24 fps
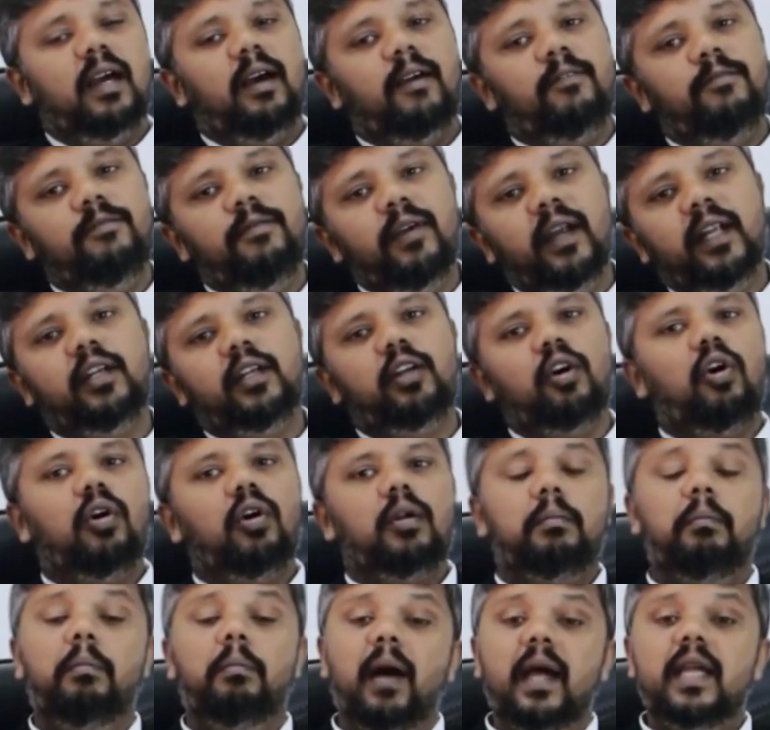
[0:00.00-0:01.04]
affect or
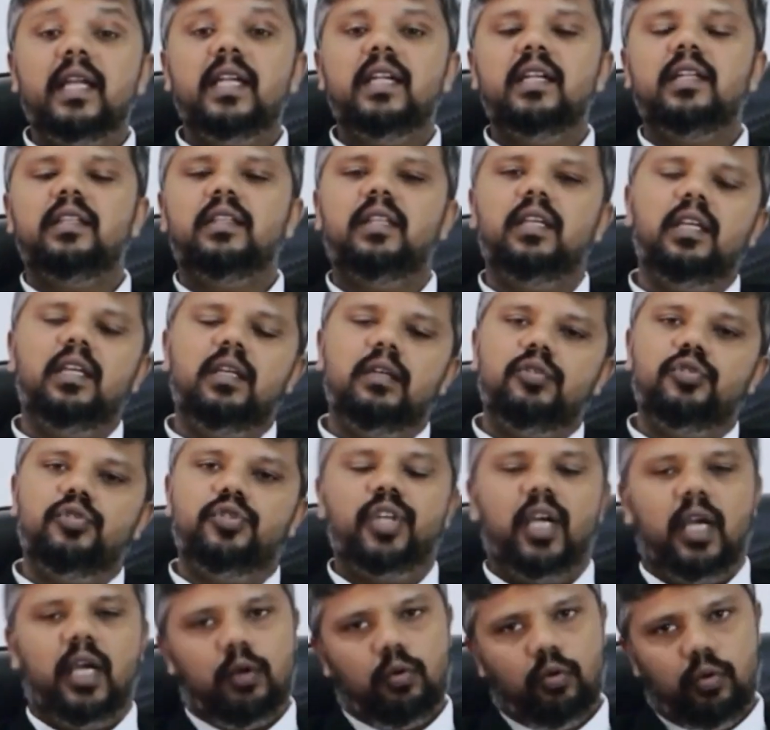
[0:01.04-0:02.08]
bind the
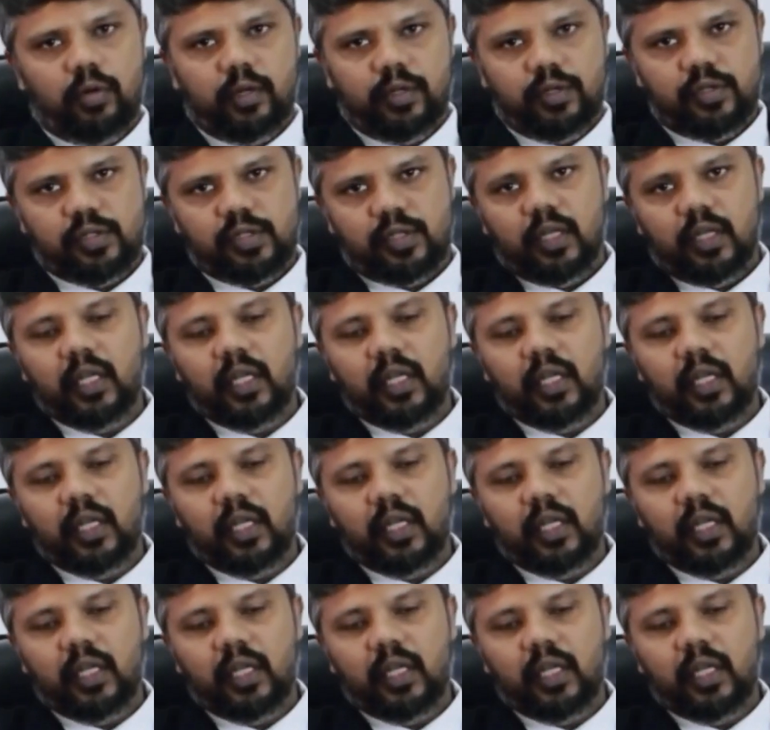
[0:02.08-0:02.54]
shareholders.